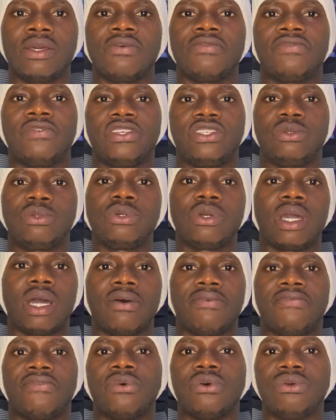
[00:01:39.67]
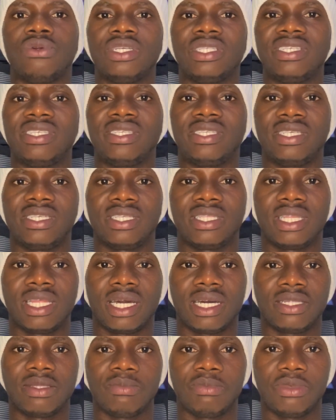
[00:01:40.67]
Facebook have already
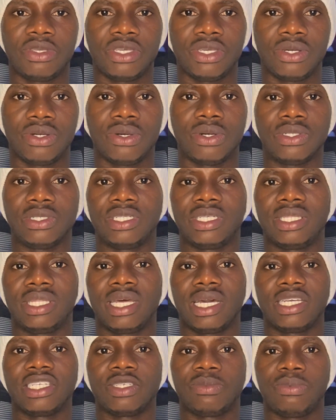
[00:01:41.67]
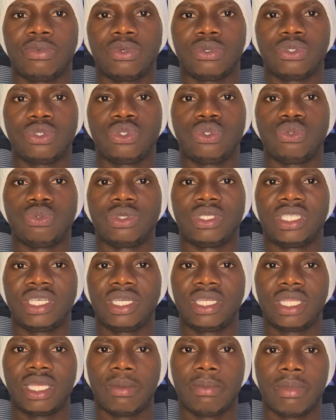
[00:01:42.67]
signaled me on the dashboard to
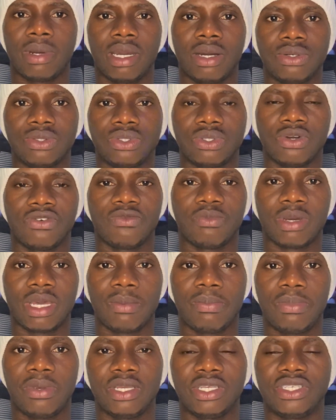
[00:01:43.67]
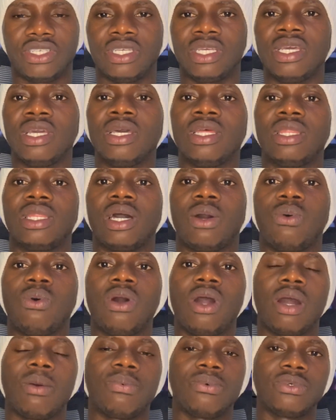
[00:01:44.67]
take them out of my page. Now
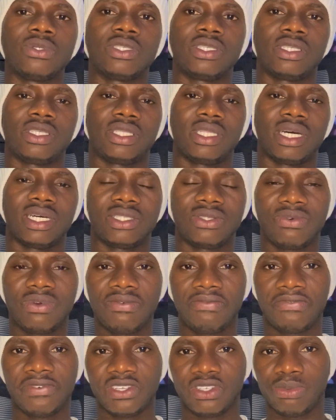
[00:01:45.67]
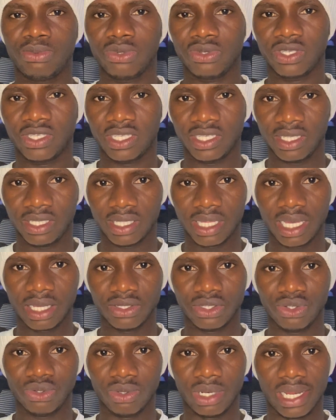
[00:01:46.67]
what happens is that when Facebook
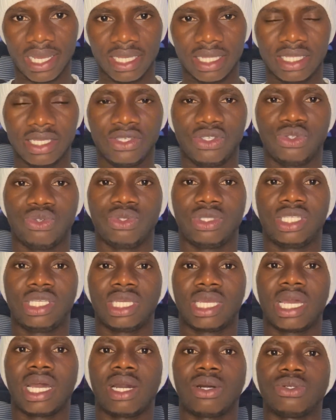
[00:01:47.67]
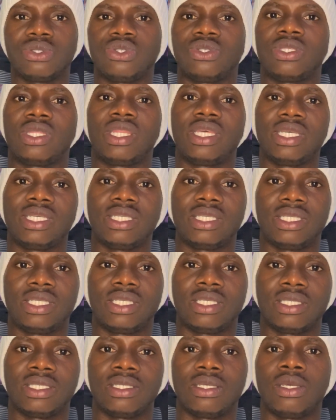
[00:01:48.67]
signals you like this to take out
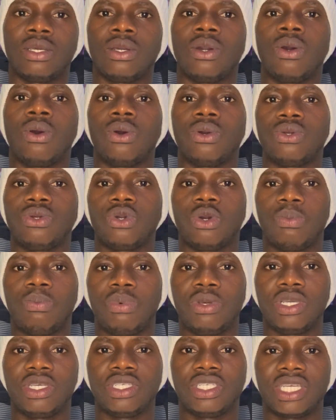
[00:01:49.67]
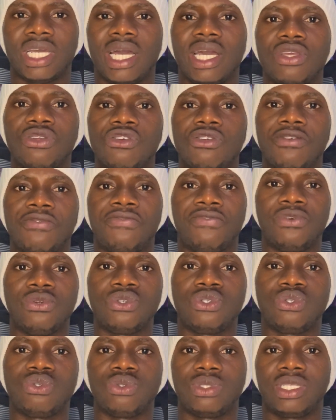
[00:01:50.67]
things on your page and you
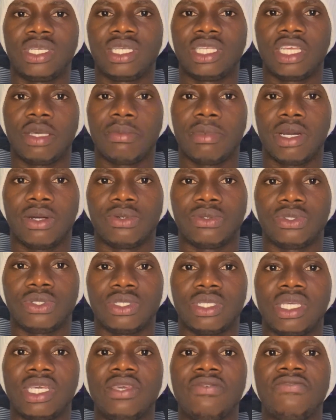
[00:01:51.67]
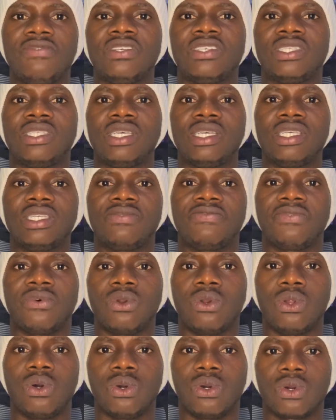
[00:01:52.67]
refuse to take them out, if it stays
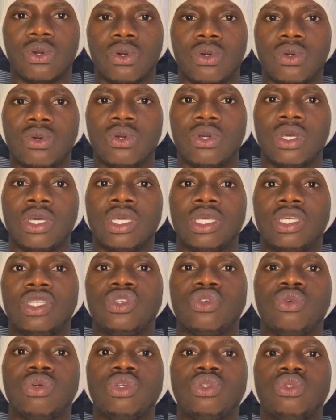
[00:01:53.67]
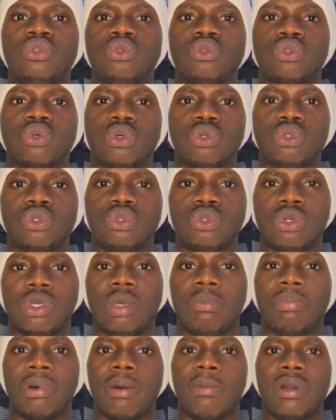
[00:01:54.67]
for long, it's going to turn to
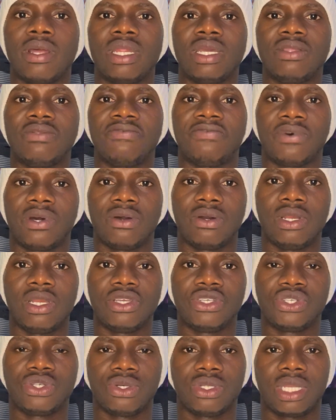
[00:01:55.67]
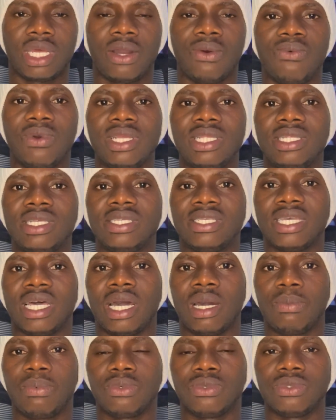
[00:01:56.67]
a permanent violation, and when this
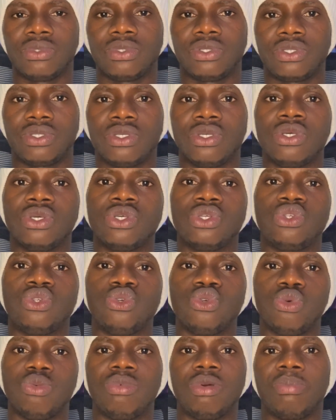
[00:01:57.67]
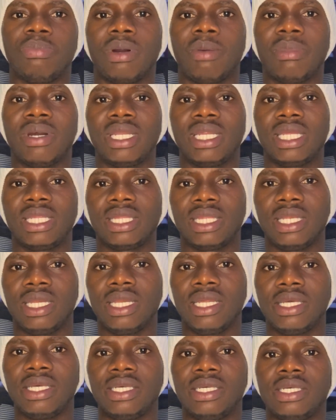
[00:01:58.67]
happens, you'll be
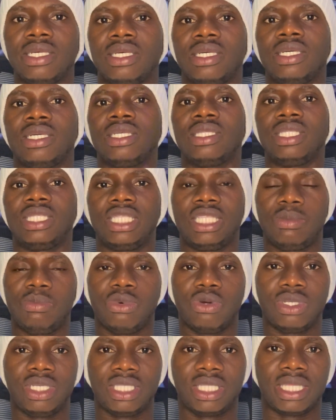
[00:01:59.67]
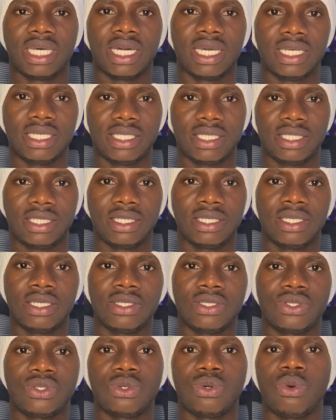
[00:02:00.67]
permanently demonetized.
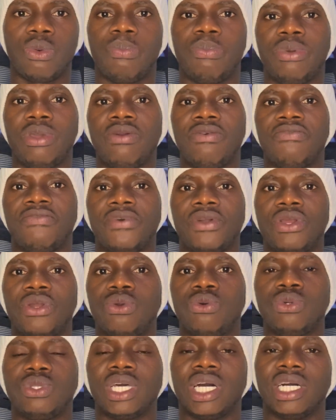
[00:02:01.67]
So pay very good